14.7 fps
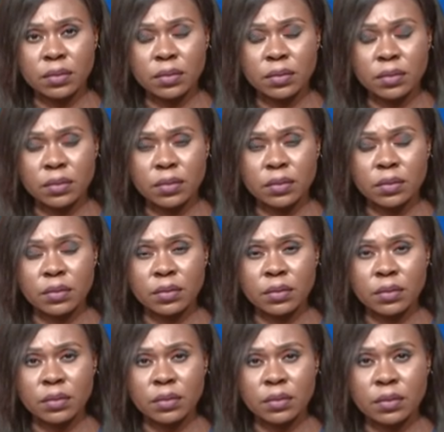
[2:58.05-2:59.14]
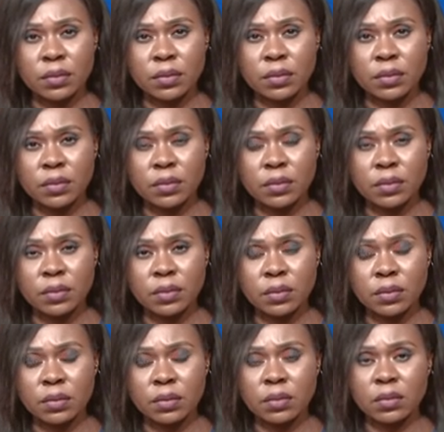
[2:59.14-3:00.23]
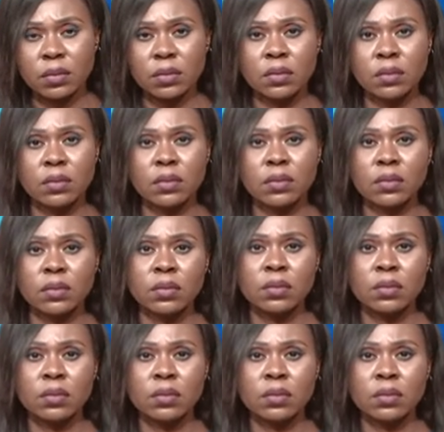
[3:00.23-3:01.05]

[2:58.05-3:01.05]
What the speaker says: (not speaking)